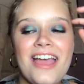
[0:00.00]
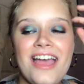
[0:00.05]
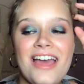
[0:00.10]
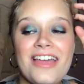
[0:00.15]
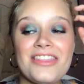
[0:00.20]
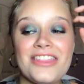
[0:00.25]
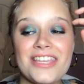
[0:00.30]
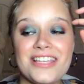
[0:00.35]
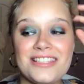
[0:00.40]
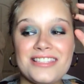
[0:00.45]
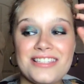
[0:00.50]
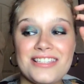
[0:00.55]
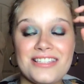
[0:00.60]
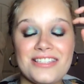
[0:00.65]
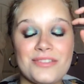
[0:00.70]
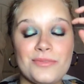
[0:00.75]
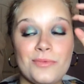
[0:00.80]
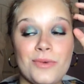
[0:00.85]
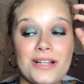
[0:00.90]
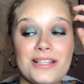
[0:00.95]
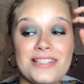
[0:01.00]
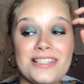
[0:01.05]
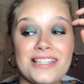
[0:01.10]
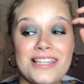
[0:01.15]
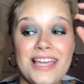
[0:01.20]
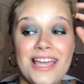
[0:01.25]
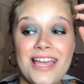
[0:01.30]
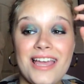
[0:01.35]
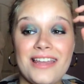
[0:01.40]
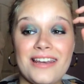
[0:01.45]
This is, once
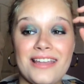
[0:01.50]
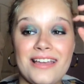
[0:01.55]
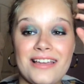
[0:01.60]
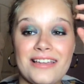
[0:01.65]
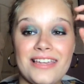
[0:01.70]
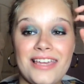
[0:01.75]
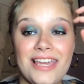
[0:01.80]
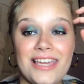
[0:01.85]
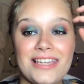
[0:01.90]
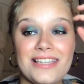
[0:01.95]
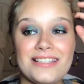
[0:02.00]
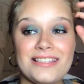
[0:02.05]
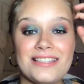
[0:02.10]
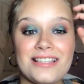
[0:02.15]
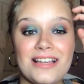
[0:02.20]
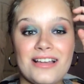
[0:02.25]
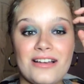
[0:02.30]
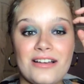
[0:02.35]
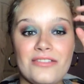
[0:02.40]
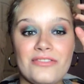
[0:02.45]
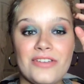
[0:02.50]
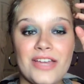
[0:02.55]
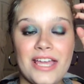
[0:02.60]
again, a case of